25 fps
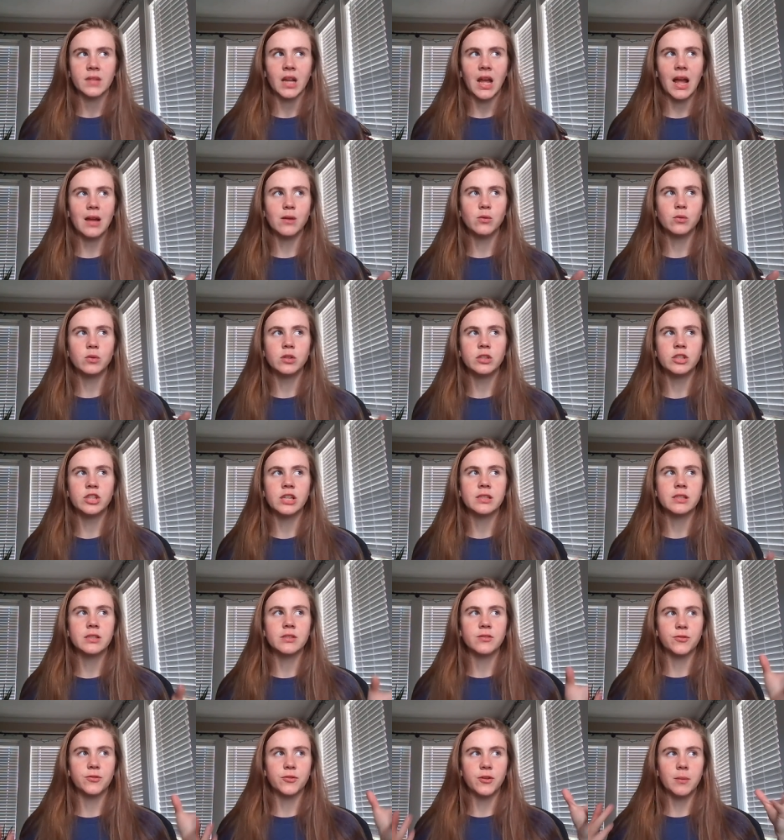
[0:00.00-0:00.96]
I will
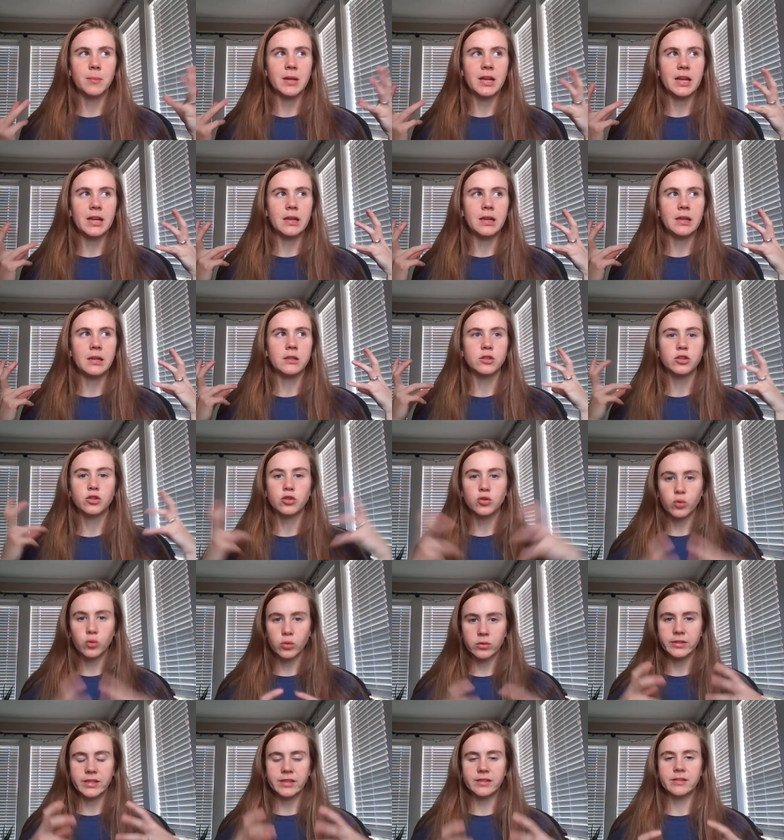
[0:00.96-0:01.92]
just, from a
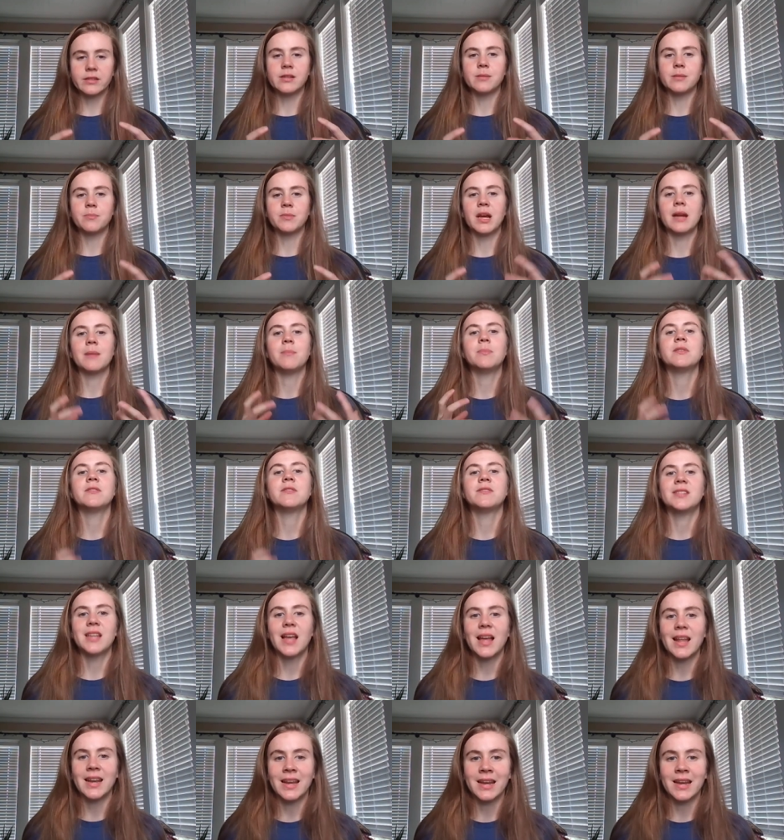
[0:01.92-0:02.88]
school system type of
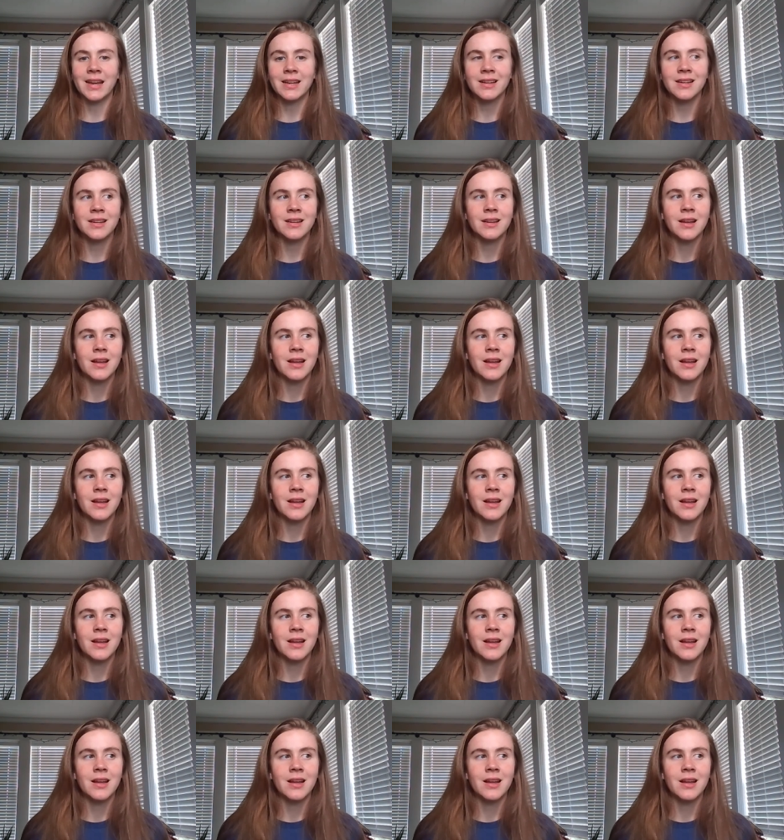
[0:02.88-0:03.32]
setting,